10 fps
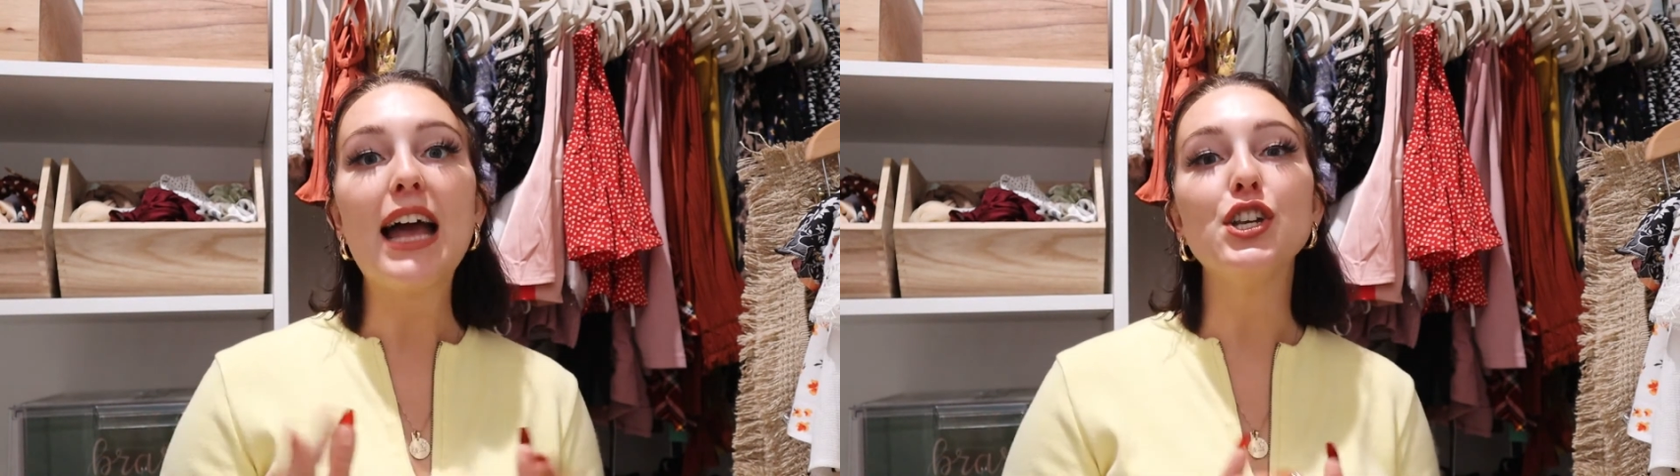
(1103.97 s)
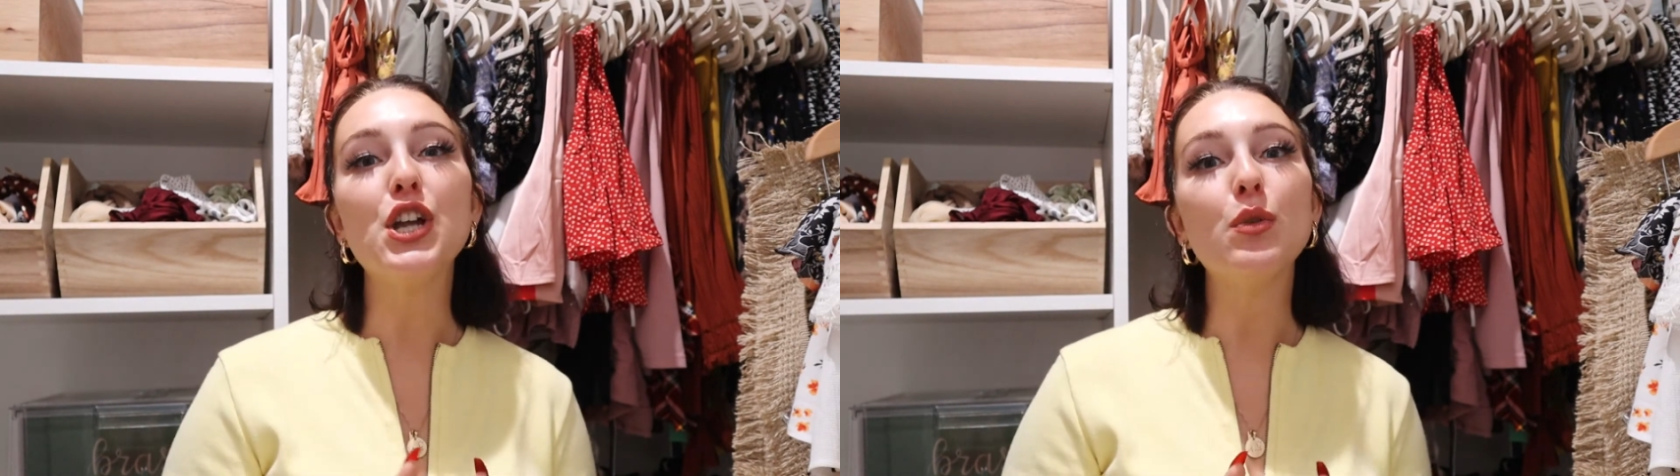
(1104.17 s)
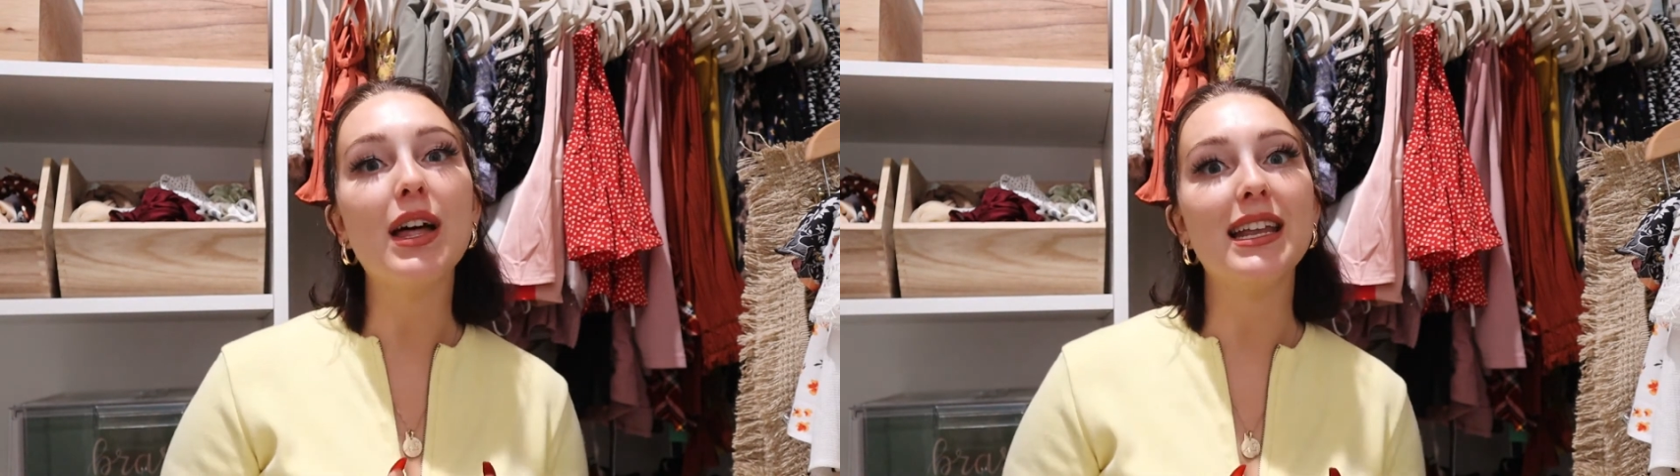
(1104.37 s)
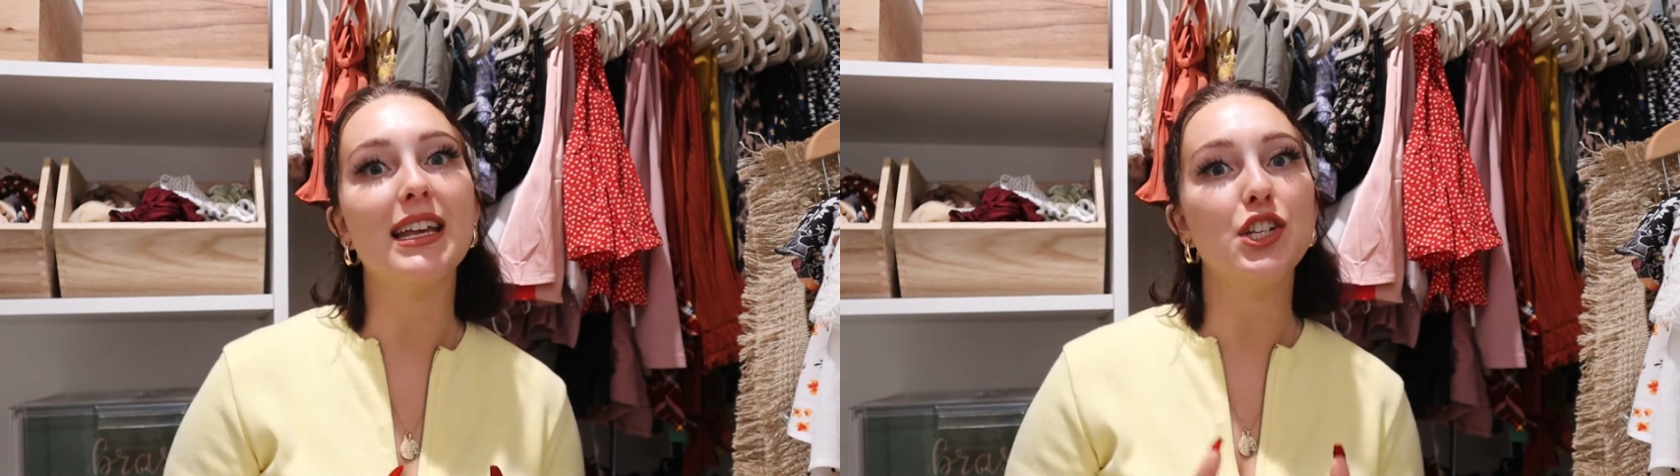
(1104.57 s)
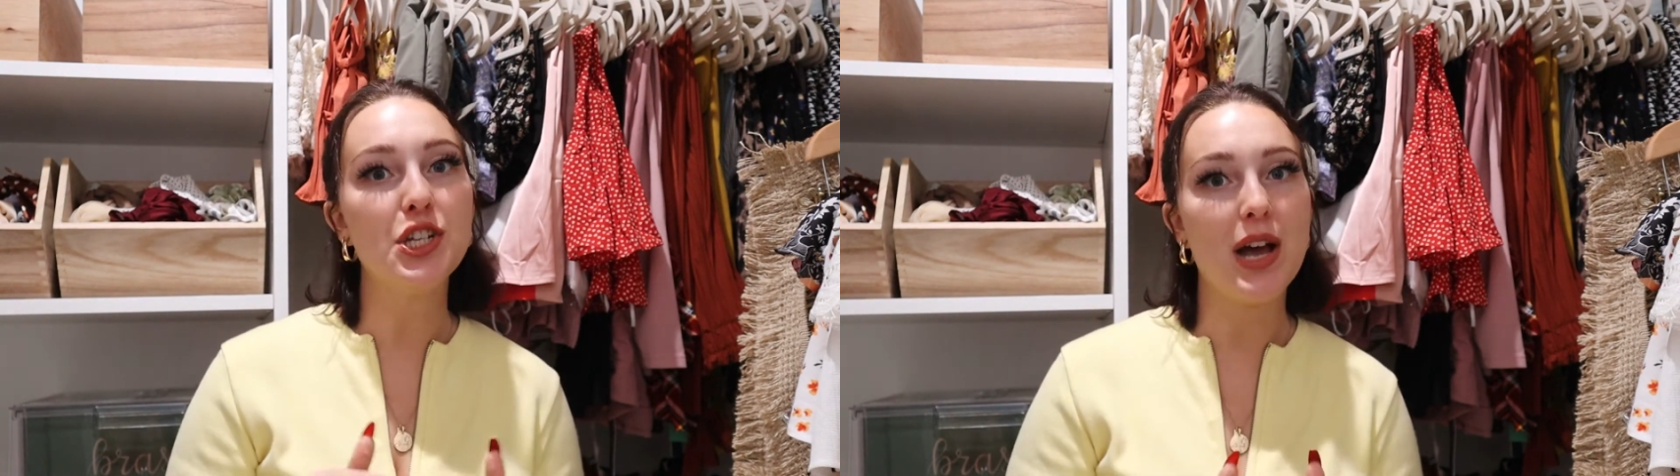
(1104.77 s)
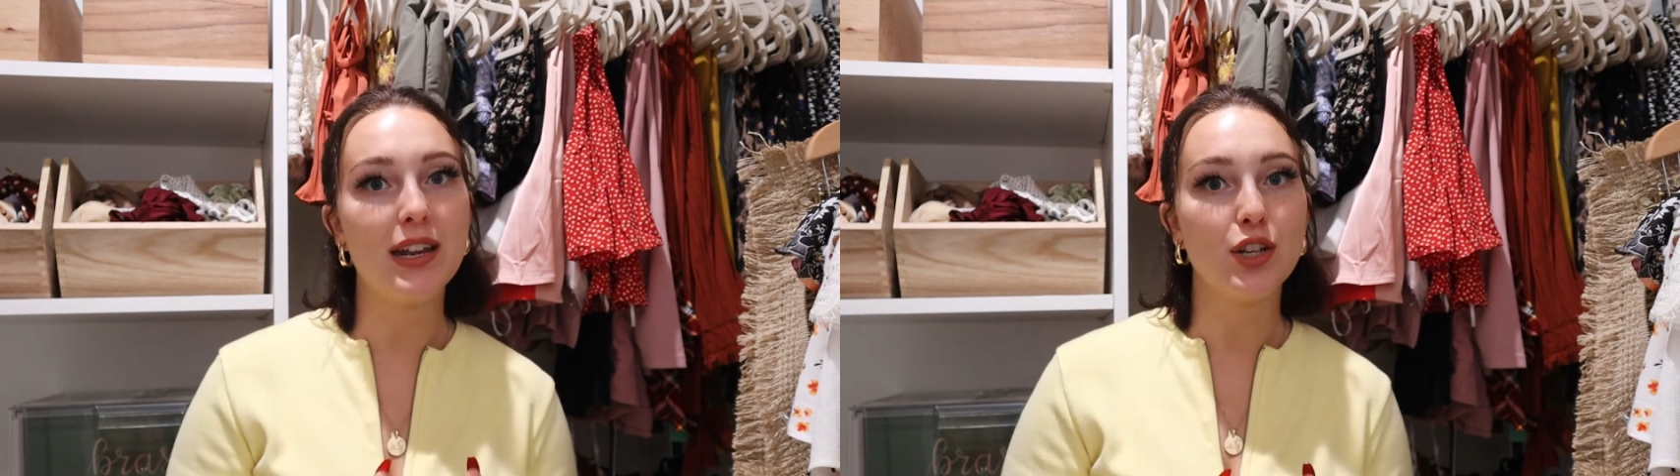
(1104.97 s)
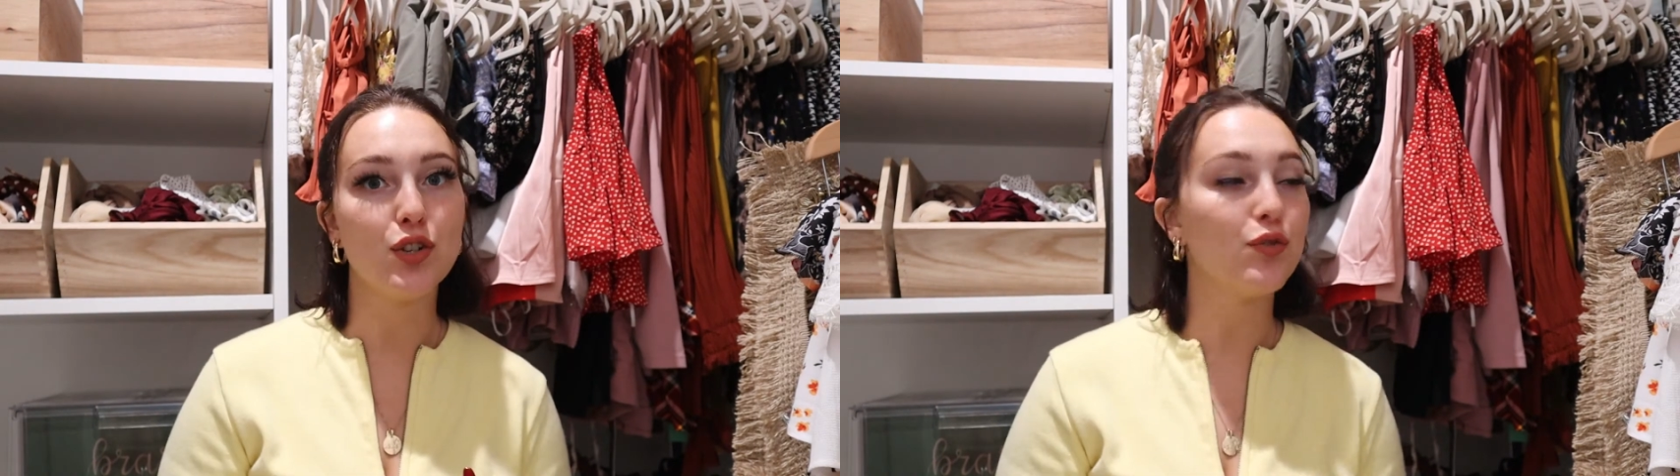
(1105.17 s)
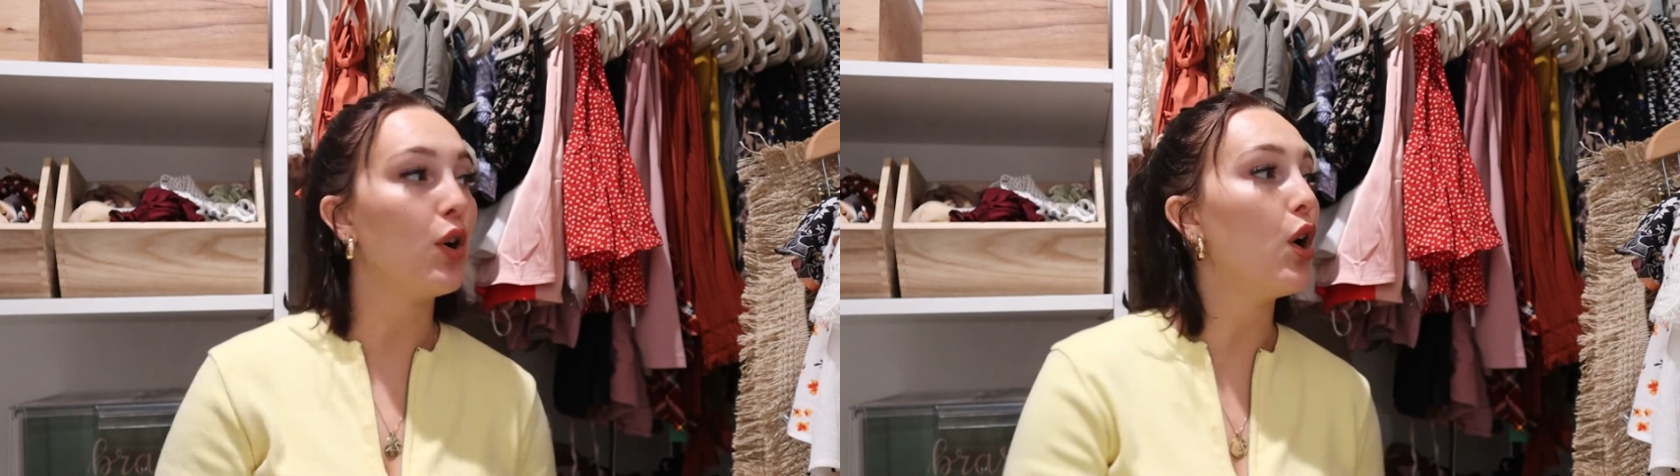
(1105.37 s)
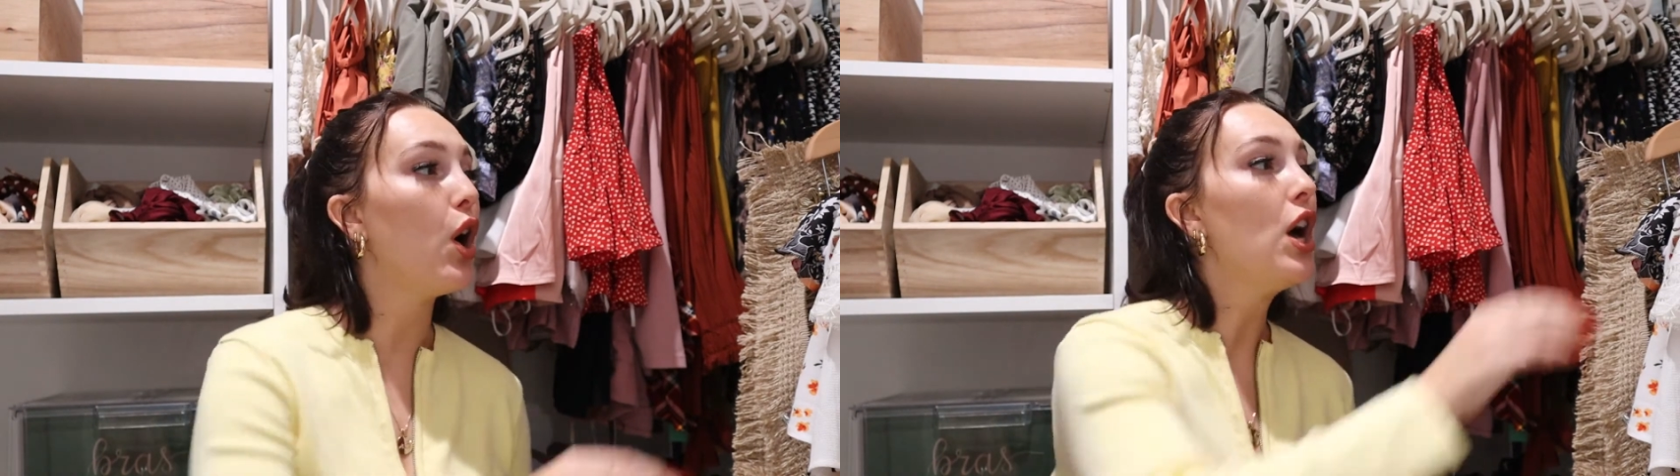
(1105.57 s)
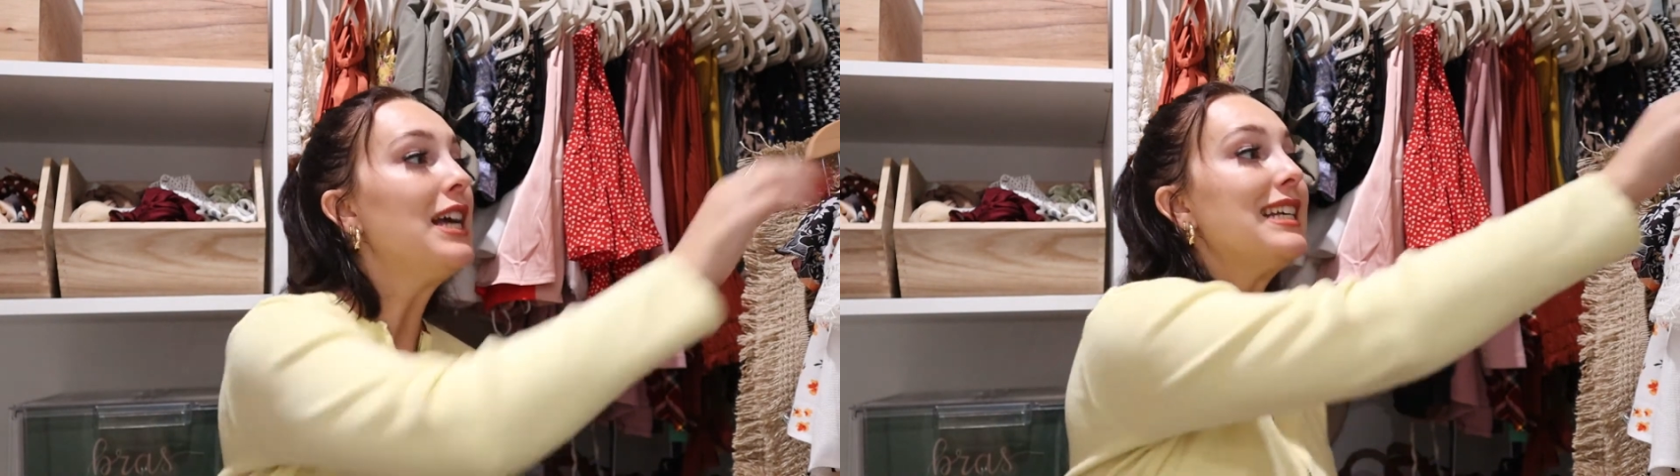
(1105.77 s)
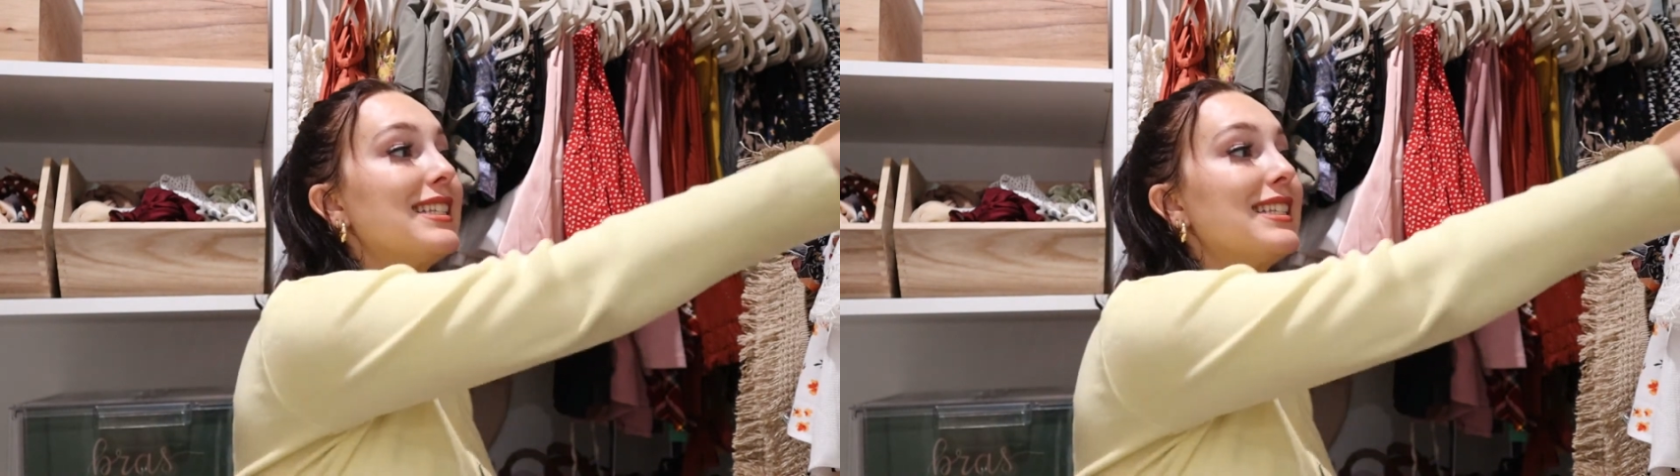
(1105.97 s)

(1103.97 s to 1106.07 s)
and don't let it get too out of control.